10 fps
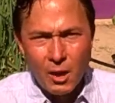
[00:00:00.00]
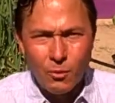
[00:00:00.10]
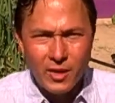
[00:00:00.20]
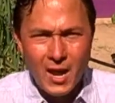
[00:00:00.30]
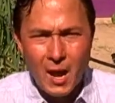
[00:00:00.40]

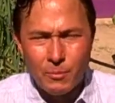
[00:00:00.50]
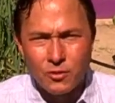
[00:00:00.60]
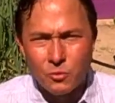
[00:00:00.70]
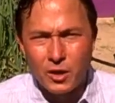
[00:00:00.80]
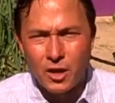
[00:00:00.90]
And when that
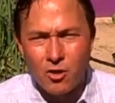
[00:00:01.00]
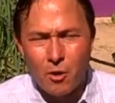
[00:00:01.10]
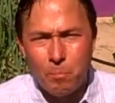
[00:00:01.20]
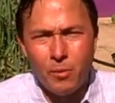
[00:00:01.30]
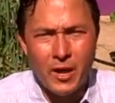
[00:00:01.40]
happens, what I
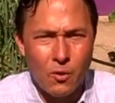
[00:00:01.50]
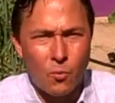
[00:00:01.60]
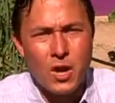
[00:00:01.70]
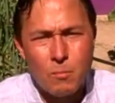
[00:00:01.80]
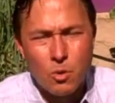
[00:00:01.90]
call plant
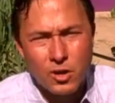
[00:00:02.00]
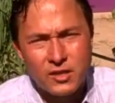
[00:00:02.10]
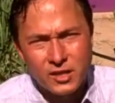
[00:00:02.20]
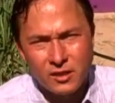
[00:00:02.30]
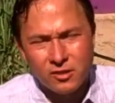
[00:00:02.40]
rigor
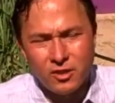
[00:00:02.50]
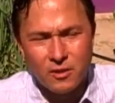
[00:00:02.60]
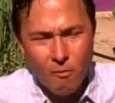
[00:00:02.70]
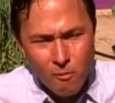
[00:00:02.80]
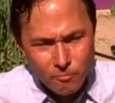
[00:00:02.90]
mortis sets
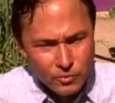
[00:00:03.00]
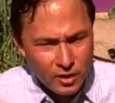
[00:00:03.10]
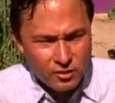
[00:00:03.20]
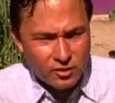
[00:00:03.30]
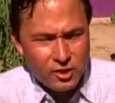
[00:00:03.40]
in.
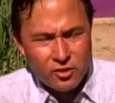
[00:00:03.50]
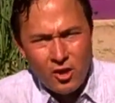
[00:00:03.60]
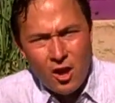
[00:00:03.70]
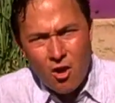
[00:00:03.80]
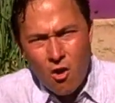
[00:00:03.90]
It just gets
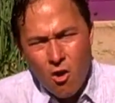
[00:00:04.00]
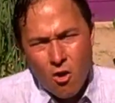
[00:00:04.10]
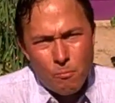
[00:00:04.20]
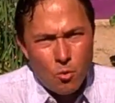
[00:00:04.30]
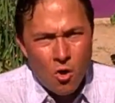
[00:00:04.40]
a lot
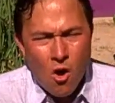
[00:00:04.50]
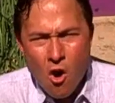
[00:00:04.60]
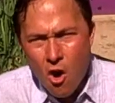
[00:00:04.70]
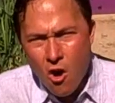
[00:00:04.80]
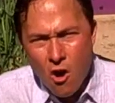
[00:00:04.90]
more
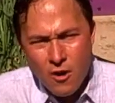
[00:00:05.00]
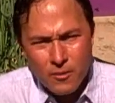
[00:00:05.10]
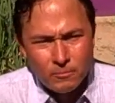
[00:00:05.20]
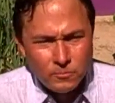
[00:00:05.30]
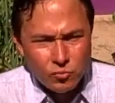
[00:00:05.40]
hard,
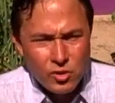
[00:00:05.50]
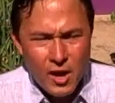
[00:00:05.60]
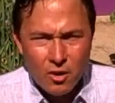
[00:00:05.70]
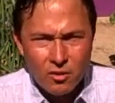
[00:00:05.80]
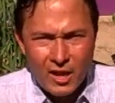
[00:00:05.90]
and
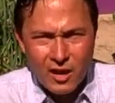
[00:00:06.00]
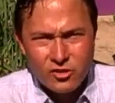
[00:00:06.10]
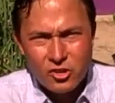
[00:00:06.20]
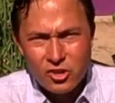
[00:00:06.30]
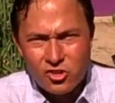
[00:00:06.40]
yeah, it'll
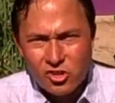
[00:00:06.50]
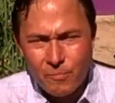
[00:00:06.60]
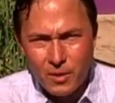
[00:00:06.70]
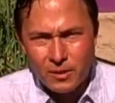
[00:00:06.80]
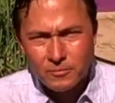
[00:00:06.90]
last good in
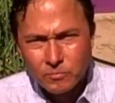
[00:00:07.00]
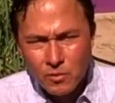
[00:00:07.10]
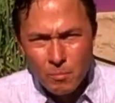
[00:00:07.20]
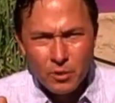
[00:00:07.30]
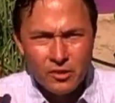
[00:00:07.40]
shipping,
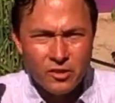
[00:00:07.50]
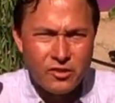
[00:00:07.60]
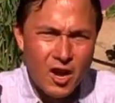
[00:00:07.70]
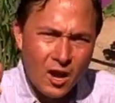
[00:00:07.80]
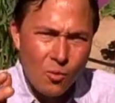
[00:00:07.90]
but it's
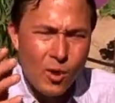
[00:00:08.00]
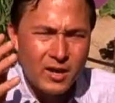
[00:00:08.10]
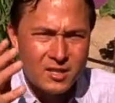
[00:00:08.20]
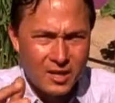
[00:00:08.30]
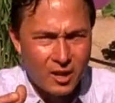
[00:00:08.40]
just not
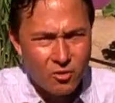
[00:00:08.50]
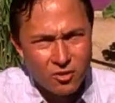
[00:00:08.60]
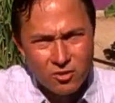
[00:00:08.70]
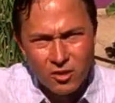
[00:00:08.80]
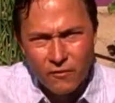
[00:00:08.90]
quite as tender
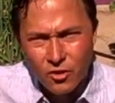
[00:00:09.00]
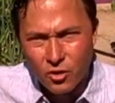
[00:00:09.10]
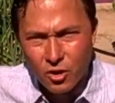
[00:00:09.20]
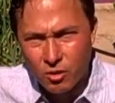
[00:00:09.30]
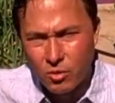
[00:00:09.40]
as the stuff
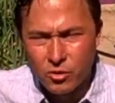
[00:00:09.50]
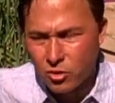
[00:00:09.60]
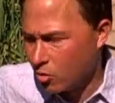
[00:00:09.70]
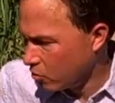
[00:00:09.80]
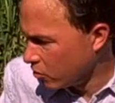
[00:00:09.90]
you're going to grow in
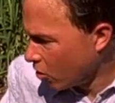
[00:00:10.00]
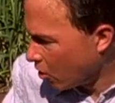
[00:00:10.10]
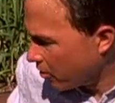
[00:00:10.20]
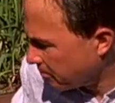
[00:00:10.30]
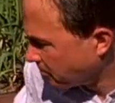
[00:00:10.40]
your own
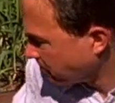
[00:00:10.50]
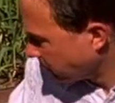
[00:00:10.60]
yard.